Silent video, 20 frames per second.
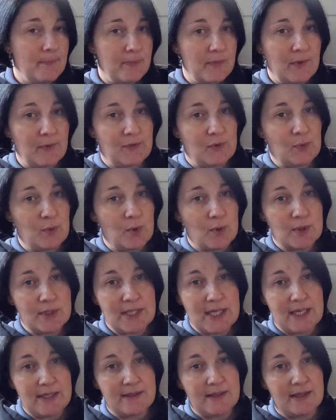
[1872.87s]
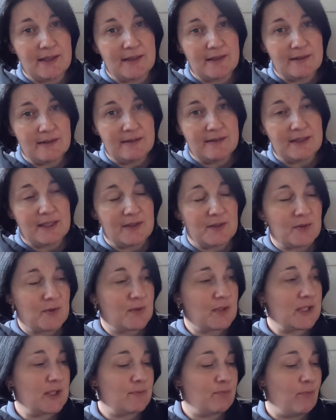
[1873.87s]
they have to walk down there and there's all
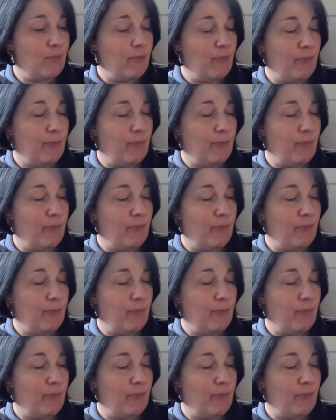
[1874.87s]
these